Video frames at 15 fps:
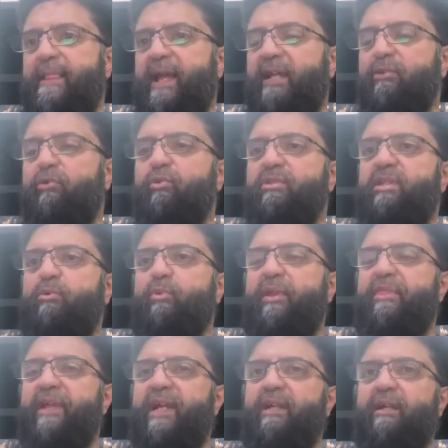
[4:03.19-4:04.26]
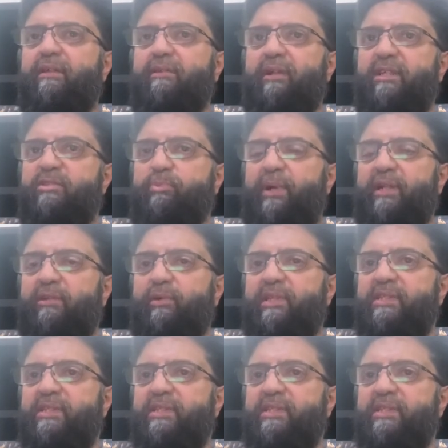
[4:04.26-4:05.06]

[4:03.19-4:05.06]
And also we thank Allah subhanahu wa